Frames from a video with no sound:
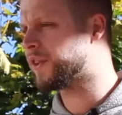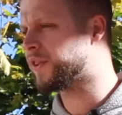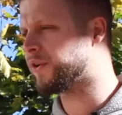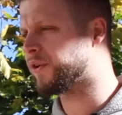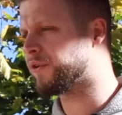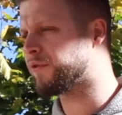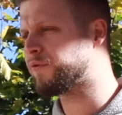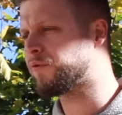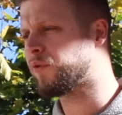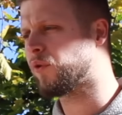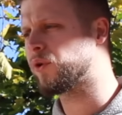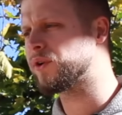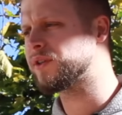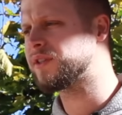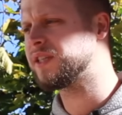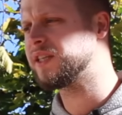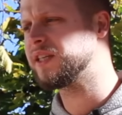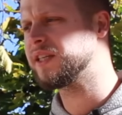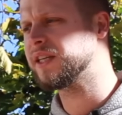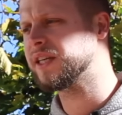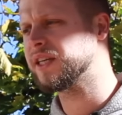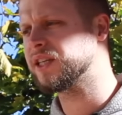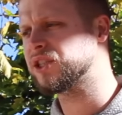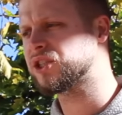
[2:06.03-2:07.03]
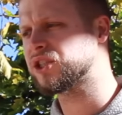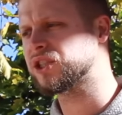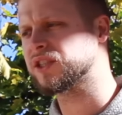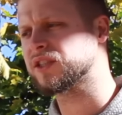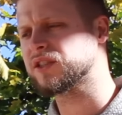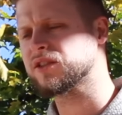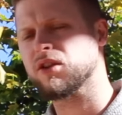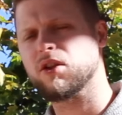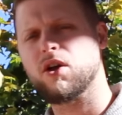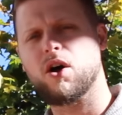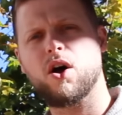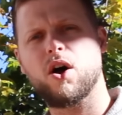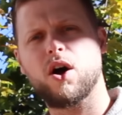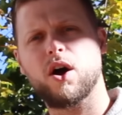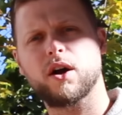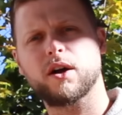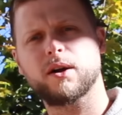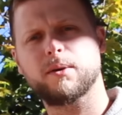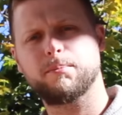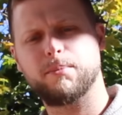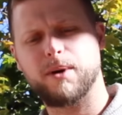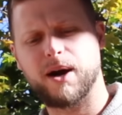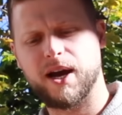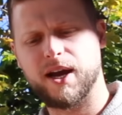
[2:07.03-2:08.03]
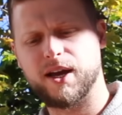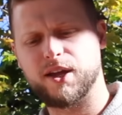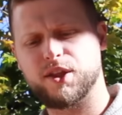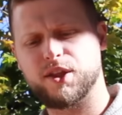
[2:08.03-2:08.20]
They're 14 inches long by